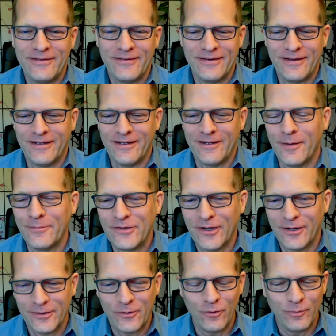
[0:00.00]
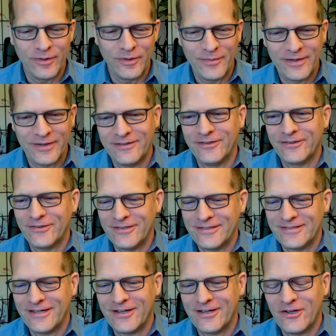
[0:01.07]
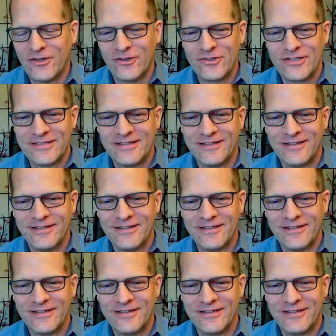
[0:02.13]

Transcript: I'm Don Koelpin. I'm a clinical psychologist